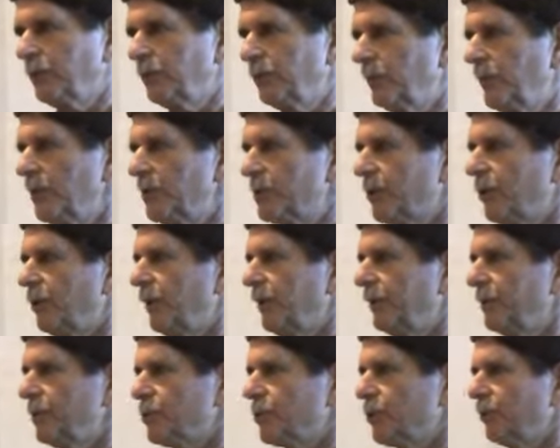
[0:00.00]
Too much
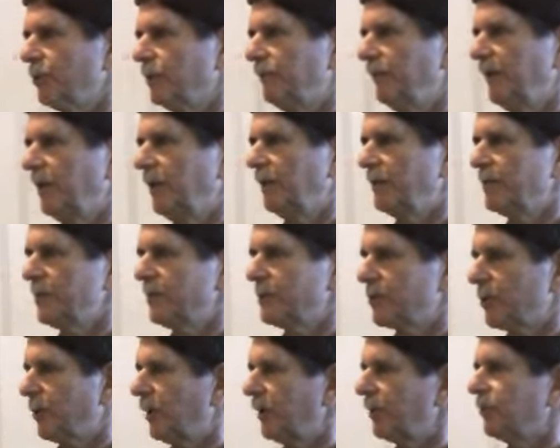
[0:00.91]
scar tissue develops and
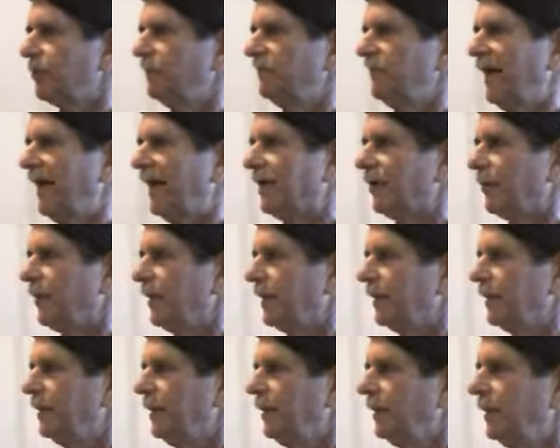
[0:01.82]
it's hard to evacuate.